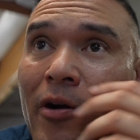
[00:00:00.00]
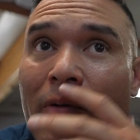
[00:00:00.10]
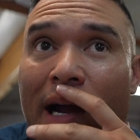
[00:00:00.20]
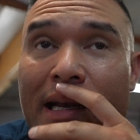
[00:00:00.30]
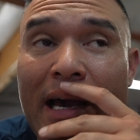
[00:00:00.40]

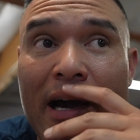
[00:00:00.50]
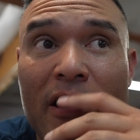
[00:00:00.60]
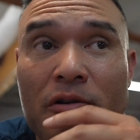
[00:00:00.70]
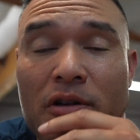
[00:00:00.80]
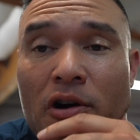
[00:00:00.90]
Right
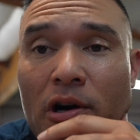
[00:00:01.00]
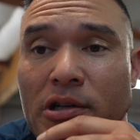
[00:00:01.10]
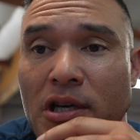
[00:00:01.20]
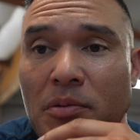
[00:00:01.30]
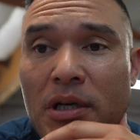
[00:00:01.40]
now, the car
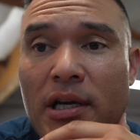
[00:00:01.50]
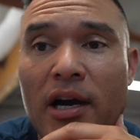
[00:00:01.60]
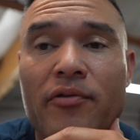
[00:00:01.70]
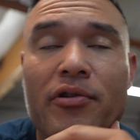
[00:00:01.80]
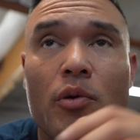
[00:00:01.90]
is going to be
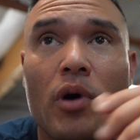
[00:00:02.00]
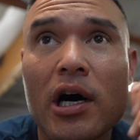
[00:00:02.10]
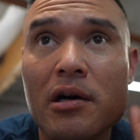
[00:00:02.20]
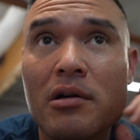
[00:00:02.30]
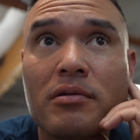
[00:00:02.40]
down for a
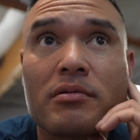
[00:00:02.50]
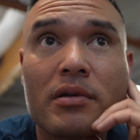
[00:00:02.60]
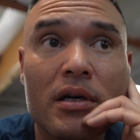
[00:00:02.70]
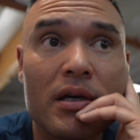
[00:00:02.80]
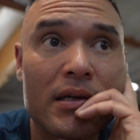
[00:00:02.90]
while.
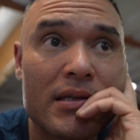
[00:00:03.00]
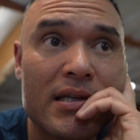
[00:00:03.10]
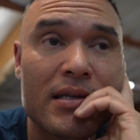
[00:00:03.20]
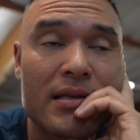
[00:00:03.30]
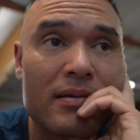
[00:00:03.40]

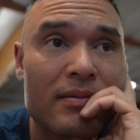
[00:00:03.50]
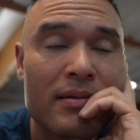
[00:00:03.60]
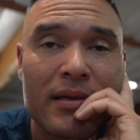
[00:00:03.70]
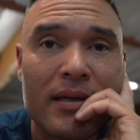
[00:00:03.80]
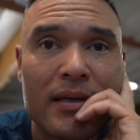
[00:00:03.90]
The
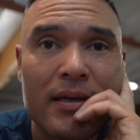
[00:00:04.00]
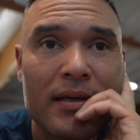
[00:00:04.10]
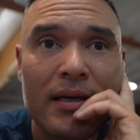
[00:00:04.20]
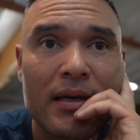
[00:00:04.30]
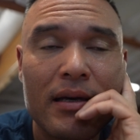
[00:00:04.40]

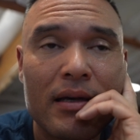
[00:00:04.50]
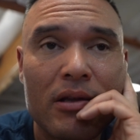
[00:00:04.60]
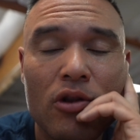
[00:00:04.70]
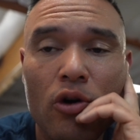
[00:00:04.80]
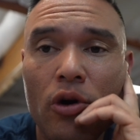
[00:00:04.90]

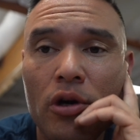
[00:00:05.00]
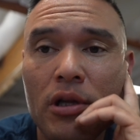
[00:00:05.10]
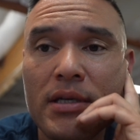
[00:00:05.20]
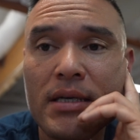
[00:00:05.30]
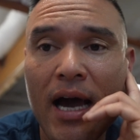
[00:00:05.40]

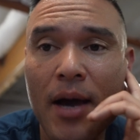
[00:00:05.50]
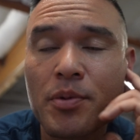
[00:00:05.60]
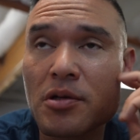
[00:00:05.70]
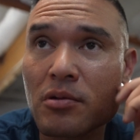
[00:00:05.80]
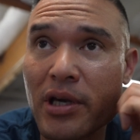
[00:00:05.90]
oil is
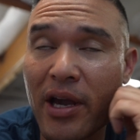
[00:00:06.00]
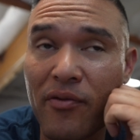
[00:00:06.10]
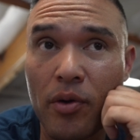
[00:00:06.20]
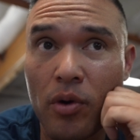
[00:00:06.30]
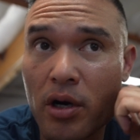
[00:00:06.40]
absolutely
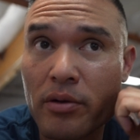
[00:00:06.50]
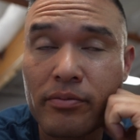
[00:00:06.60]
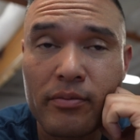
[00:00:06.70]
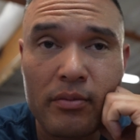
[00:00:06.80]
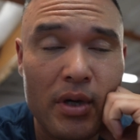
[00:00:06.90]
everywhere.
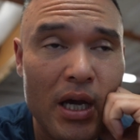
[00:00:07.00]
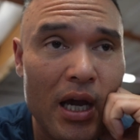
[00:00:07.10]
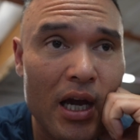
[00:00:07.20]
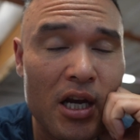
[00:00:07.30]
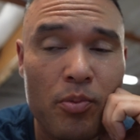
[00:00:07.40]

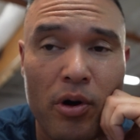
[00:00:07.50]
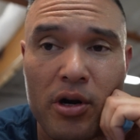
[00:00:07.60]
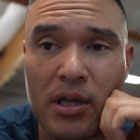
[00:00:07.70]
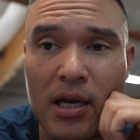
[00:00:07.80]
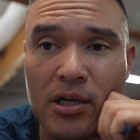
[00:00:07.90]
Any
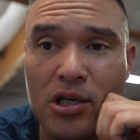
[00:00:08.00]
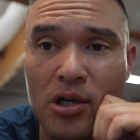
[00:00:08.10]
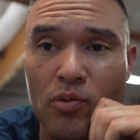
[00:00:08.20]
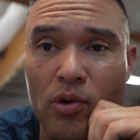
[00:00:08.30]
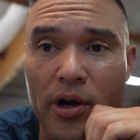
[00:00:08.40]
part of the
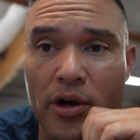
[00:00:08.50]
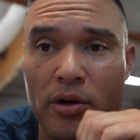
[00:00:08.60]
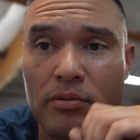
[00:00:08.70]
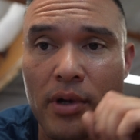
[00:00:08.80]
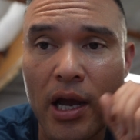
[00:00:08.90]
engine
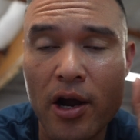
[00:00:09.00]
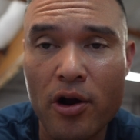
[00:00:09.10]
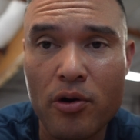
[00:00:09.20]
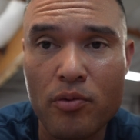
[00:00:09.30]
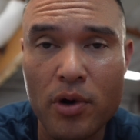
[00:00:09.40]
where
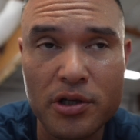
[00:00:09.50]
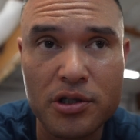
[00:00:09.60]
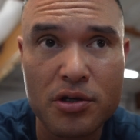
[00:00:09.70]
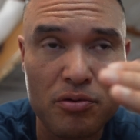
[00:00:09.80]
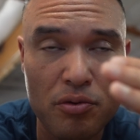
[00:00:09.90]
air
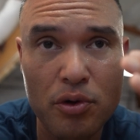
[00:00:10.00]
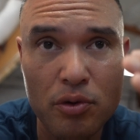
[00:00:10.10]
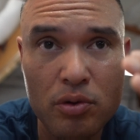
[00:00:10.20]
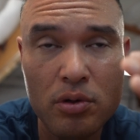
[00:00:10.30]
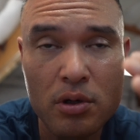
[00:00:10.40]
runs
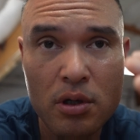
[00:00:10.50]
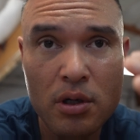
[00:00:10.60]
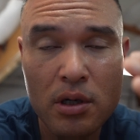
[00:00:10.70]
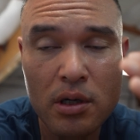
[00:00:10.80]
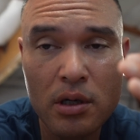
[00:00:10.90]
through,
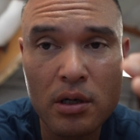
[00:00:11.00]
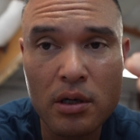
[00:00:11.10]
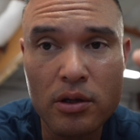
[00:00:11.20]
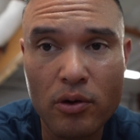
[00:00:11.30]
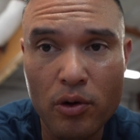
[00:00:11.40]

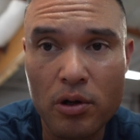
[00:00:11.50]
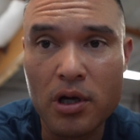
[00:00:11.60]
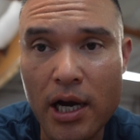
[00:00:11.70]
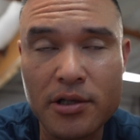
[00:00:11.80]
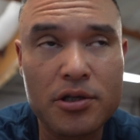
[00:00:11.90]
the oil
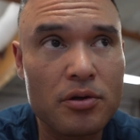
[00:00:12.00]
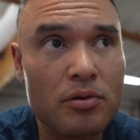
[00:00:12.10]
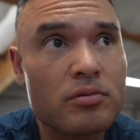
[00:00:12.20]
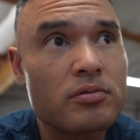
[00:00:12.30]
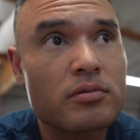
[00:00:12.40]
got to,
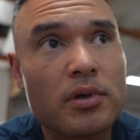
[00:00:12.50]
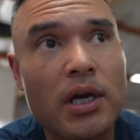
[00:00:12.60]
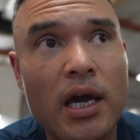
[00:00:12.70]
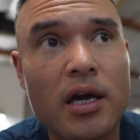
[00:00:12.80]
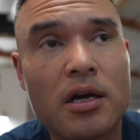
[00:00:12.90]

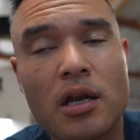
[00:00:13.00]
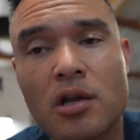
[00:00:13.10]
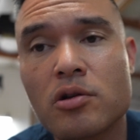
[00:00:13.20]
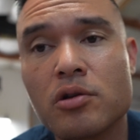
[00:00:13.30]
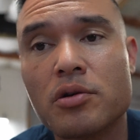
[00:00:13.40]
okay?
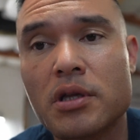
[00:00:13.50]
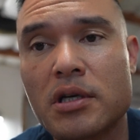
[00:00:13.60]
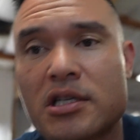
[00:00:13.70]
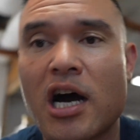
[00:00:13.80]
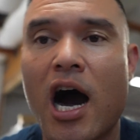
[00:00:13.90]
Including
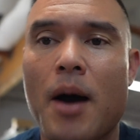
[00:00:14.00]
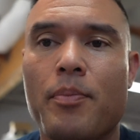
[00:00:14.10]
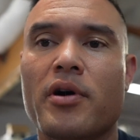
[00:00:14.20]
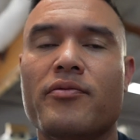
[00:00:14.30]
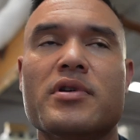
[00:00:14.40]
the
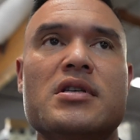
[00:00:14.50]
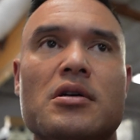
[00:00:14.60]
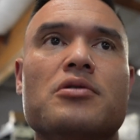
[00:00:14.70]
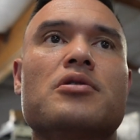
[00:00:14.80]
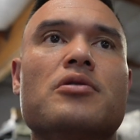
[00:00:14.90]
top of the
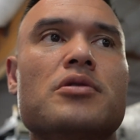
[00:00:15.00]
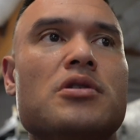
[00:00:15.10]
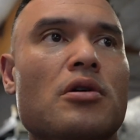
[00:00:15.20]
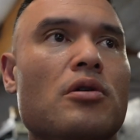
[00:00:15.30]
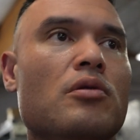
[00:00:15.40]
cylinders.
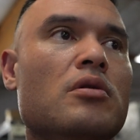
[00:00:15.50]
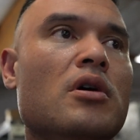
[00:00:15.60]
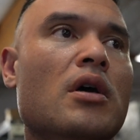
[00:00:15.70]
So